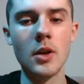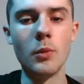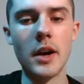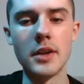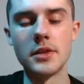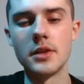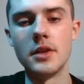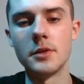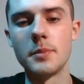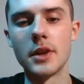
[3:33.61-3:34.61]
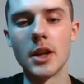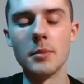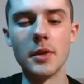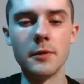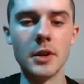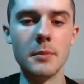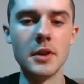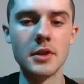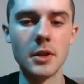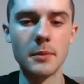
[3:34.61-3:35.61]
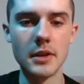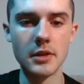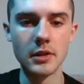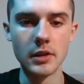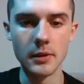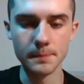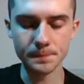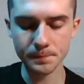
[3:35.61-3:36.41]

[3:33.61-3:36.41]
white is to just pick up the free bishop basically.